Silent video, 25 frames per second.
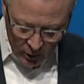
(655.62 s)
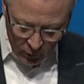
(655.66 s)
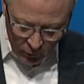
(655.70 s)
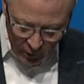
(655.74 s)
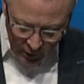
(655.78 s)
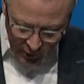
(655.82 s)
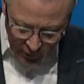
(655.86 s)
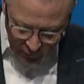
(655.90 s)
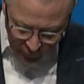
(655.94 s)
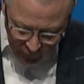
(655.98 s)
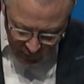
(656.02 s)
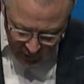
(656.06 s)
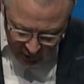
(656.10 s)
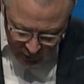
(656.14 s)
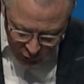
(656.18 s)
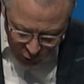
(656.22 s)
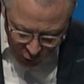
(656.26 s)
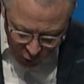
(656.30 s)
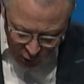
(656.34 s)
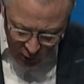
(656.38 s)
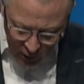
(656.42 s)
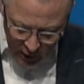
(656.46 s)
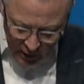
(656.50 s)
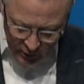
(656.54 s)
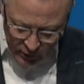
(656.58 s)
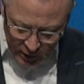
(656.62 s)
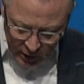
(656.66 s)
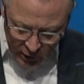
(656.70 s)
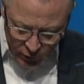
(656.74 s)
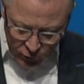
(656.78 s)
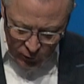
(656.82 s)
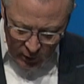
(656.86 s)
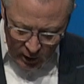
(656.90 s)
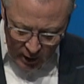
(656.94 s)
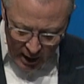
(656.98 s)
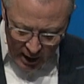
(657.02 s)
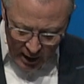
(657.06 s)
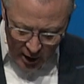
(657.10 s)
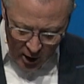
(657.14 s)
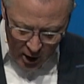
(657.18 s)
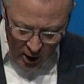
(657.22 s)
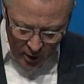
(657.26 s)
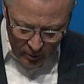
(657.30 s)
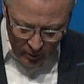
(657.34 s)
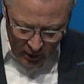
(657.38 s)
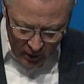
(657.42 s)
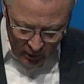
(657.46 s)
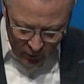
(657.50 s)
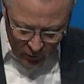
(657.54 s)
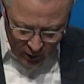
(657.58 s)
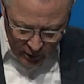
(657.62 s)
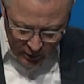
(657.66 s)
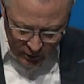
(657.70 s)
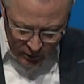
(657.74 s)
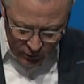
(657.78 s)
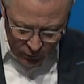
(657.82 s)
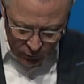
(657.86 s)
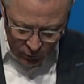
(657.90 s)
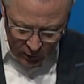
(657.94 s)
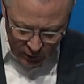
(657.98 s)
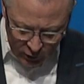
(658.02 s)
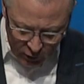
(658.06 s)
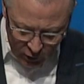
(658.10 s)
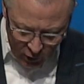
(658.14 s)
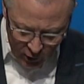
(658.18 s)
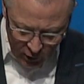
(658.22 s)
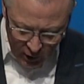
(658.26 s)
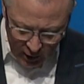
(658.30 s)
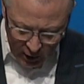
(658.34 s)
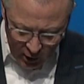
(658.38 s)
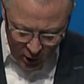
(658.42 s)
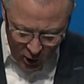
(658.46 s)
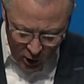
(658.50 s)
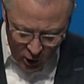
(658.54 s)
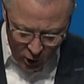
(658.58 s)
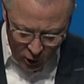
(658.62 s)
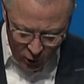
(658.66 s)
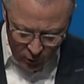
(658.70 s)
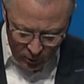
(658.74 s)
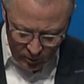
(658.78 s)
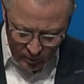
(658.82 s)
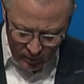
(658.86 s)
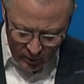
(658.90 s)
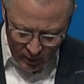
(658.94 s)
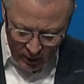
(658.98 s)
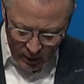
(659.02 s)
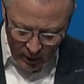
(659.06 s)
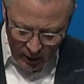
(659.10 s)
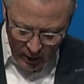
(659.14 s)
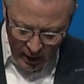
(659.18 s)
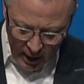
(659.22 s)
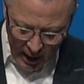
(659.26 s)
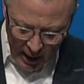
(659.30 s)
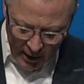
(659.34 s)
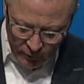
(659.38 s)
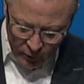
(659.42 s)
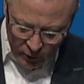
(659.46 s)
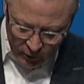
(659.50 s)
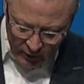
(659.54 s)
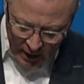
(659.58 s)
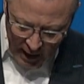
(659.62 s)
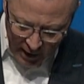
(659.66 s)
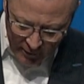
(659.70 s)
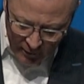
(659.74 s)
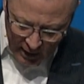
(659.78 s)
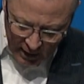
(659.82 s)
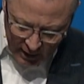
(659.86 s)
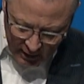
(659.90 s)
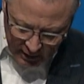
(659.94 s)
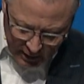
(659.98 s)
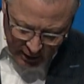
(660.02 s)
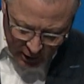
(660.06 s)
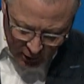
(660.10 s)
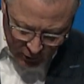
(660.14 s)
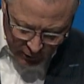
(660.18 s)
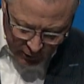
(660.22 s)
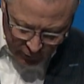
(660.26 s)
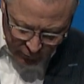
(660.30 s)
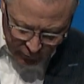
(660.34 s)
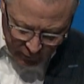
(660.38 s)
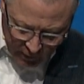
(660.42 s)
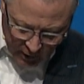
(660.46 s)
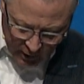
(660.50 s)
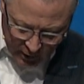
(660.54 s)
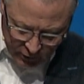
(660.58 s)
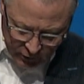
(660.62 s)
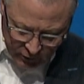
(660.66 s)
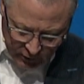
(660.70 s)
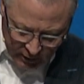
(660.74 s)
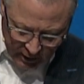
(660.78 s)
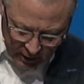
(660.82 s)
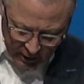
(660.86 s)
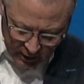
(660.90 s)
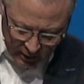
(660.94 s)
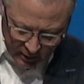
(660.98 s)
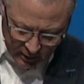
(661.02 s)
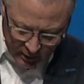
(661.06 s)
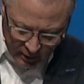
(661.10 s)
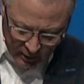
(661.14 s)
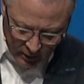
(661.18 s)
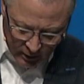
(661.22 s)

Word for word: When the victorious Israelite army was returning home after David had killed the Philistine,